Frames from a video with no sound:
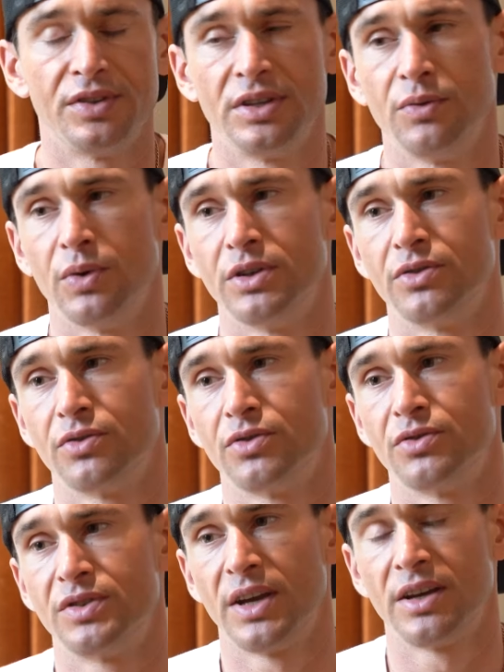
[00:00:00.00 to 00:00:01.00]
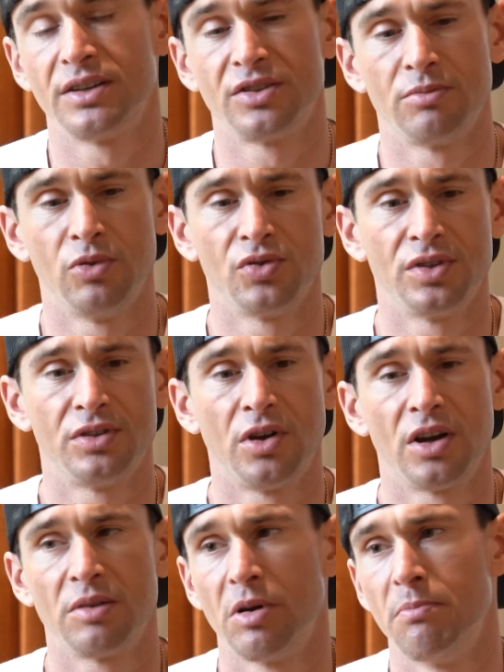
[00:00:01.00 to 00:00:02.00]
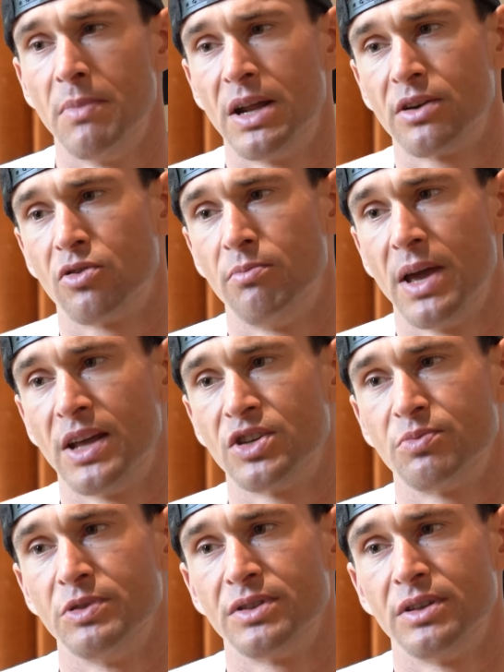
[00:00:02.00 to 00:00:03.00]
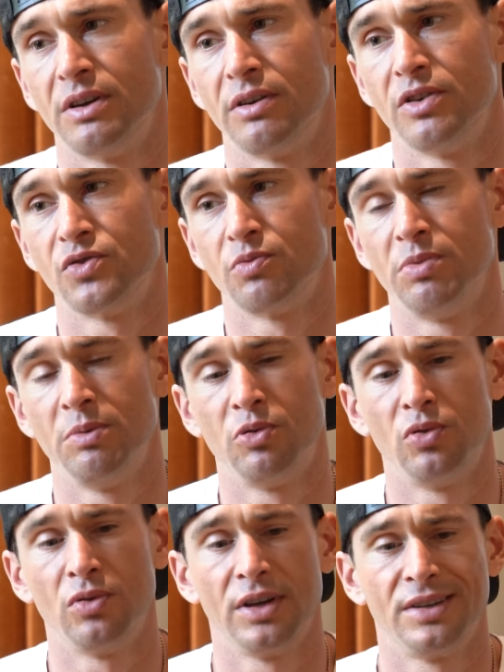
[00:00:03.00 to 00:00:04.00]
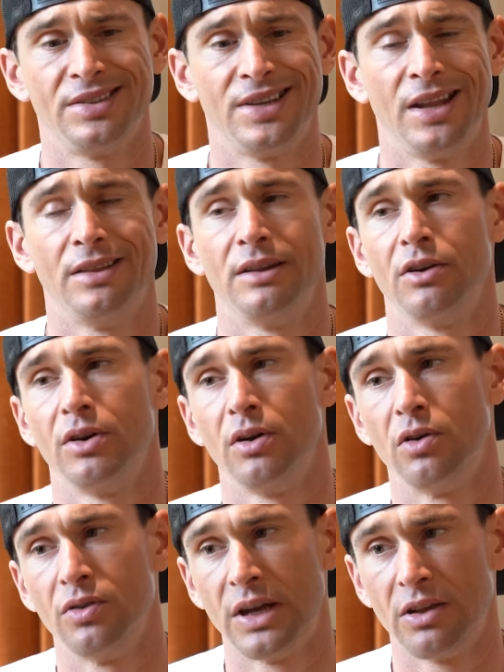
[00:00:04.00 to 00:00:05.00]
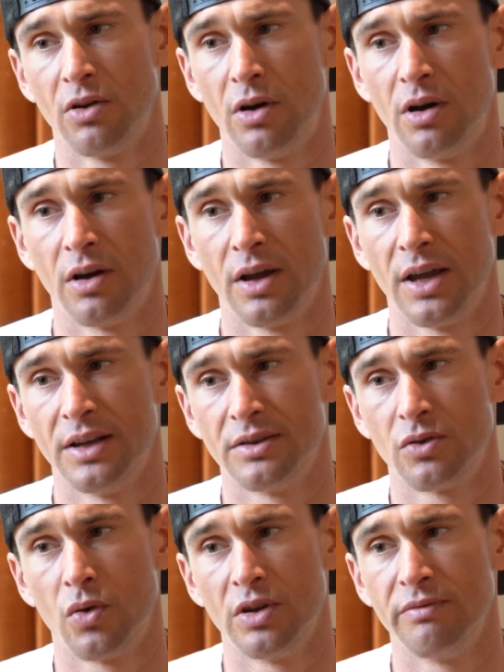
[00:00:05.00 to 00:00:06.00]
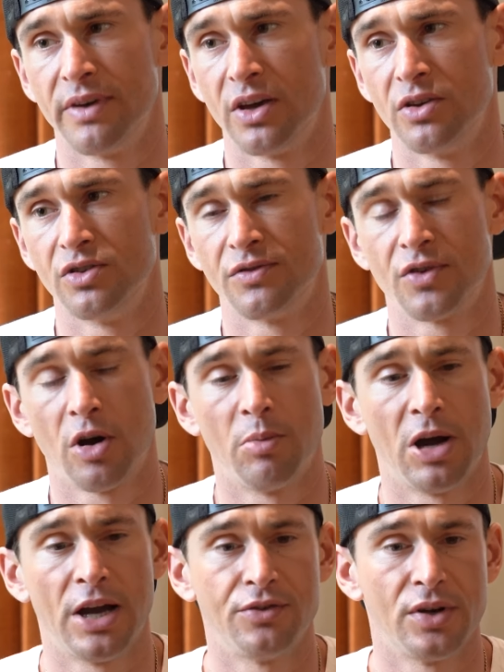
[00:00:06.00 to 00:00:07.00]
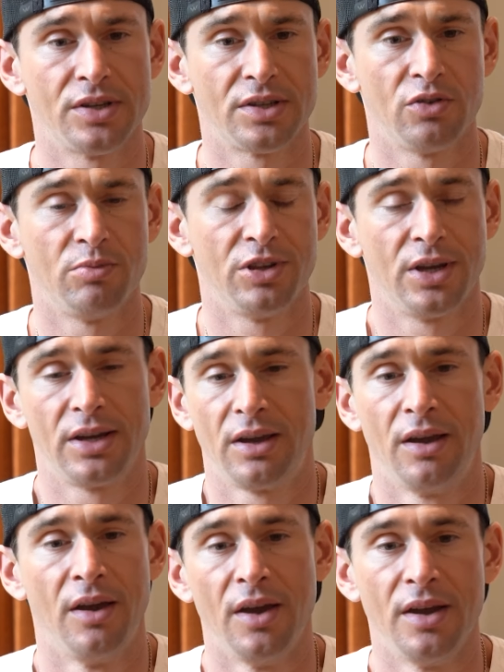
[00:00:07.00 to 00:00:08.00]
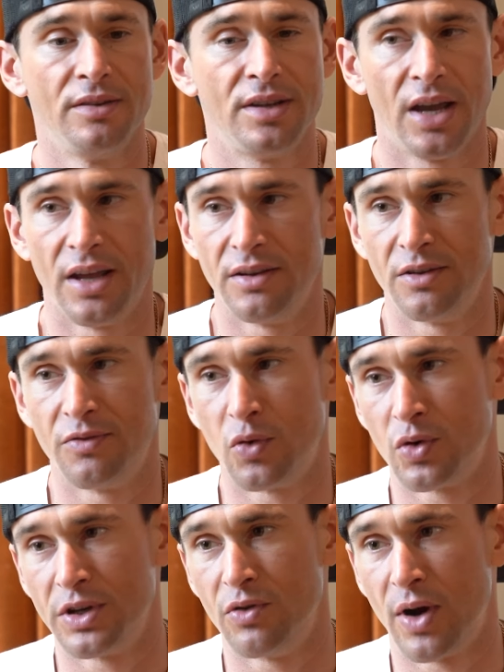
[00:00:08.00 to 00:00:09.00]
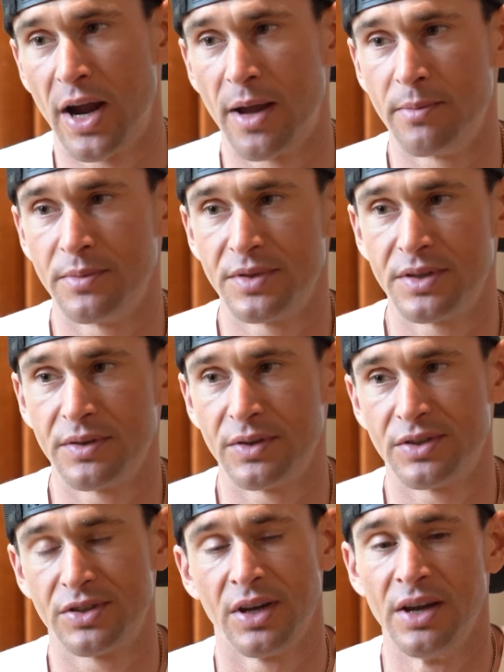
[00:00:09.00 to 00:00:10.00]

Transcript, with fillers: see researchers say, because they're mostly talking about medical management scenarios with people who are like sedentary all day long and quoting values of carbohydrates that would be like 10 to 40 grams, which